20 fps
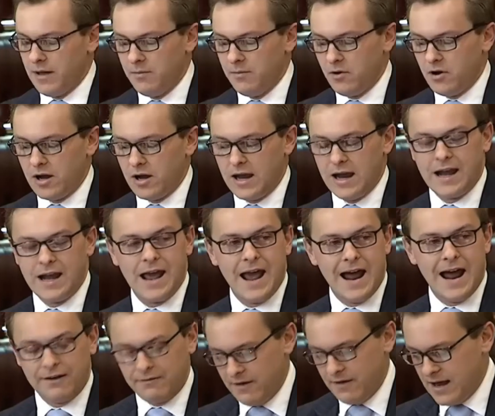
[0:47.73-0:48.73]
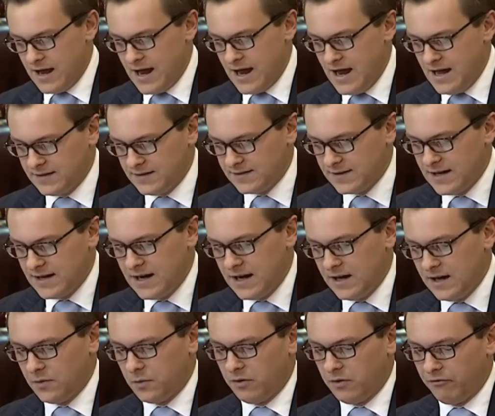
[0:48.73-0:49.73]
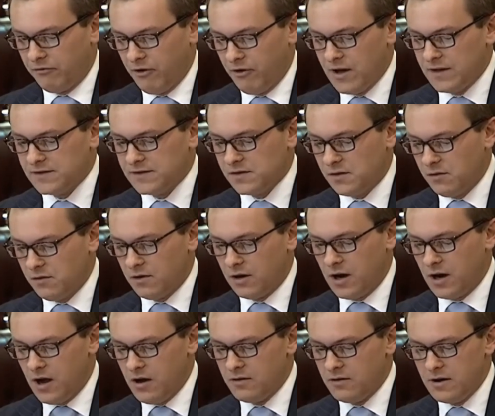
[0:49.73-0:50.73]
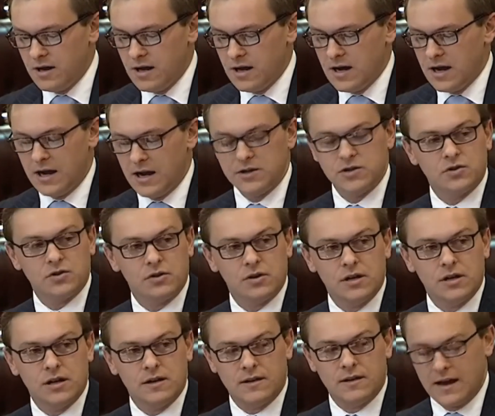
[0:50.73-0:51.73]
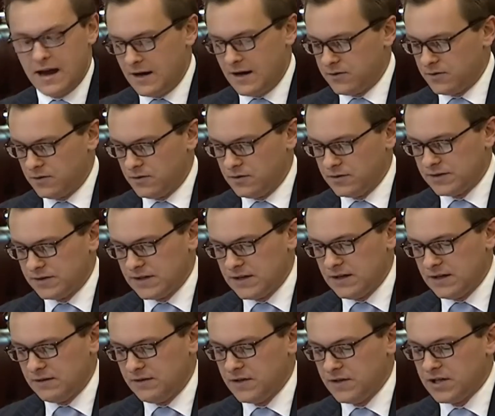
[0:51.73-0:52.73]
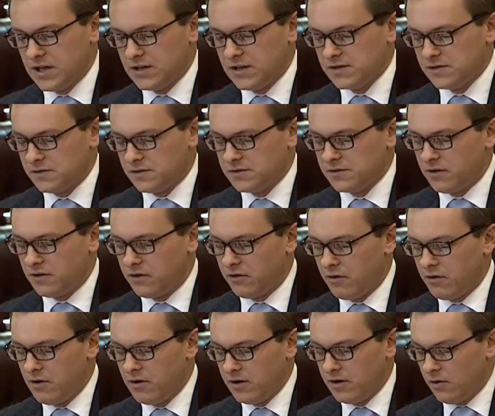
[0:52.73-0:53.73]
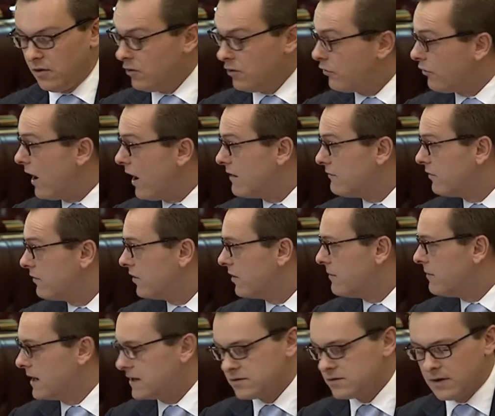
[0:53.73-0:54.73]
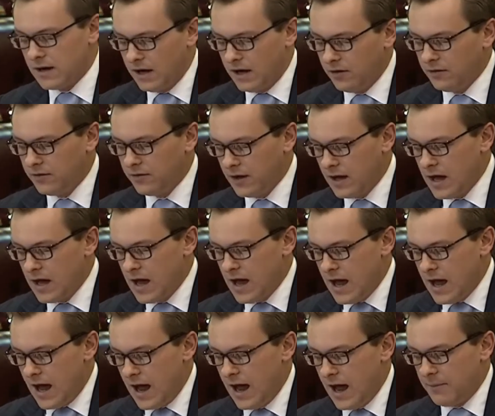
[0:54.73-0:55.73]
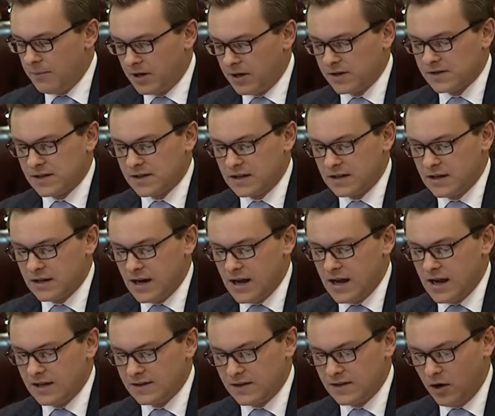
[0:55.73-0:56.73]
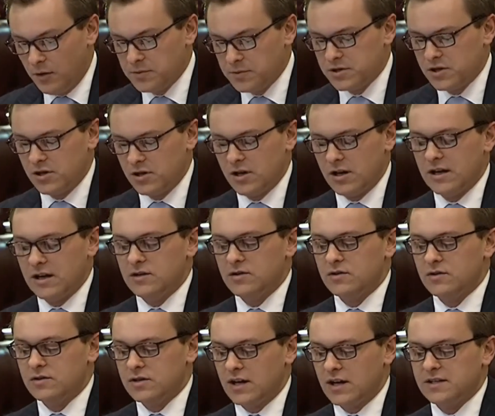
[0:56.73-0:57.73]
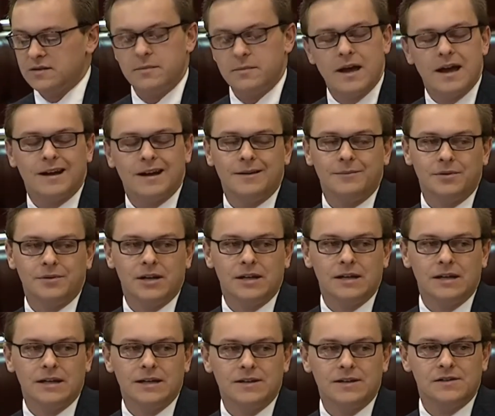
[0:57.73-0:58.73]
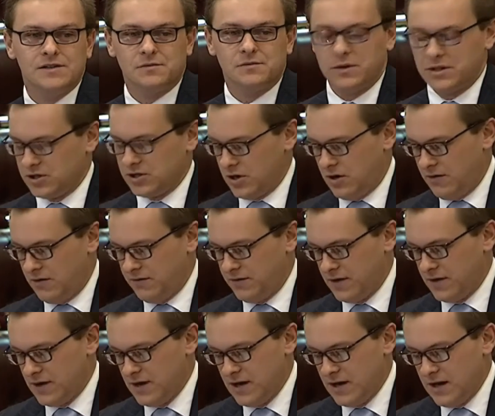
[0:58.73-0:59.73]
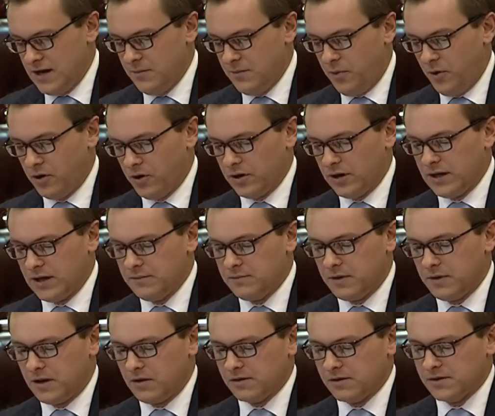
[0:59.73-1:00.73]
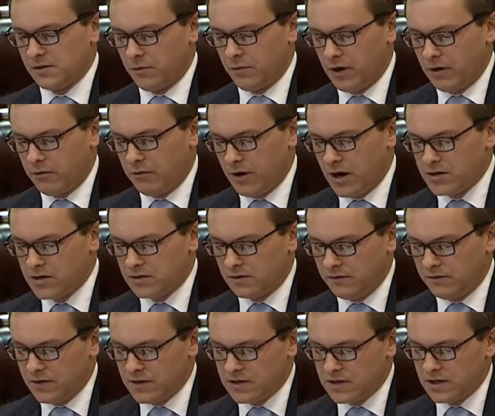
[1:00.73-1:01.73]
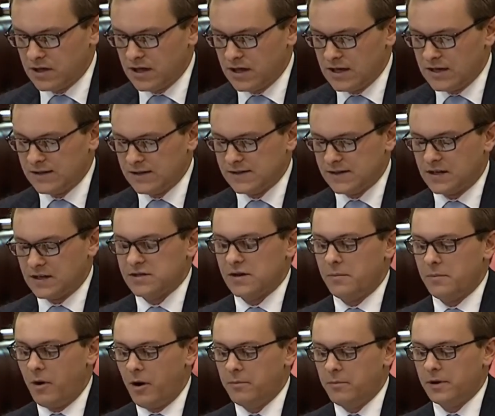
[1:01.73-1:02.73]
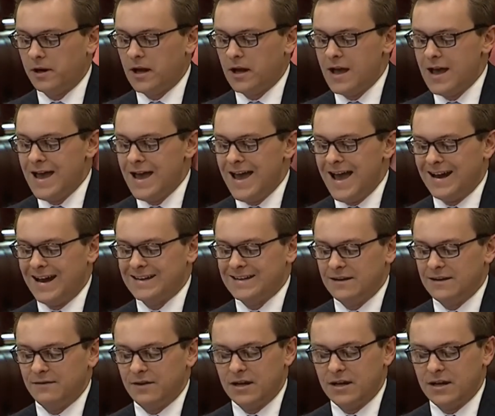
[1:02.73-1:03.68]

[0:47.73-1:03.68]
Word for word: can get out of their house, either with friends or alone, and enjoy the outdoors. Fishing is also great for your mental health uh, because it is the opportunity to just about completely switch off. Importantly, because recreational fishing is such a popular activity